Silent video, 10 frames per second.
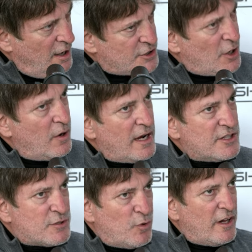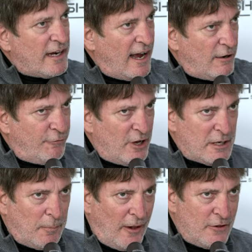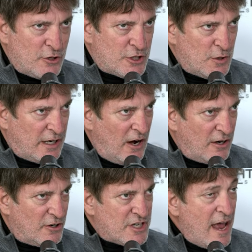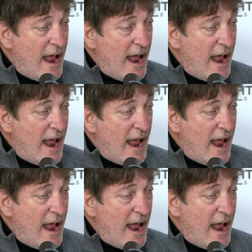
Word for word: So it's really kind of fun to play those two characters.